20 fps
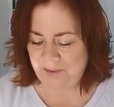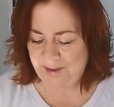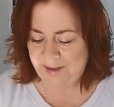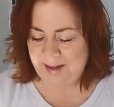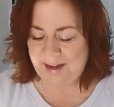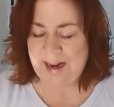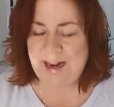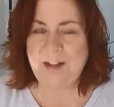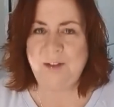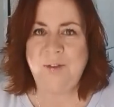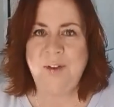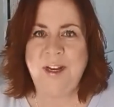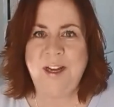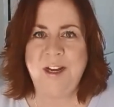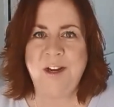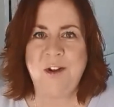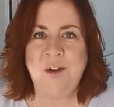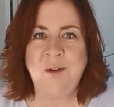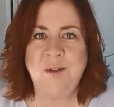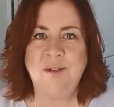Today's
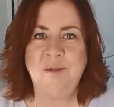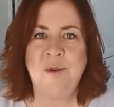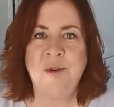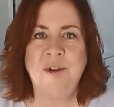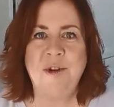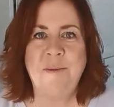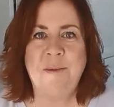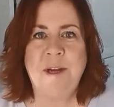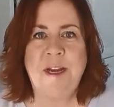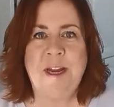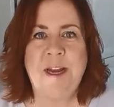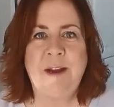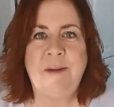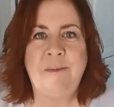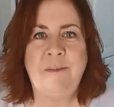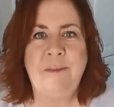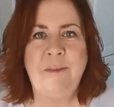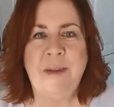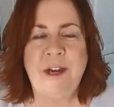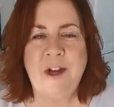video is going to be
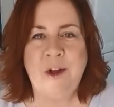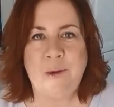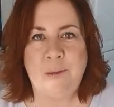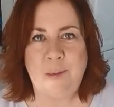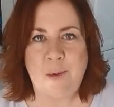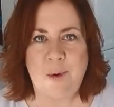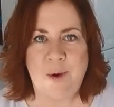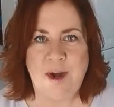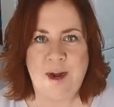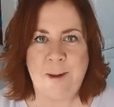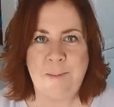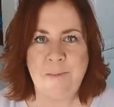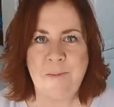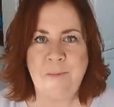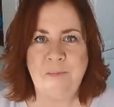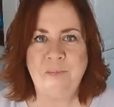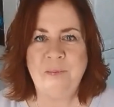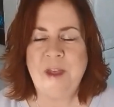meal prep,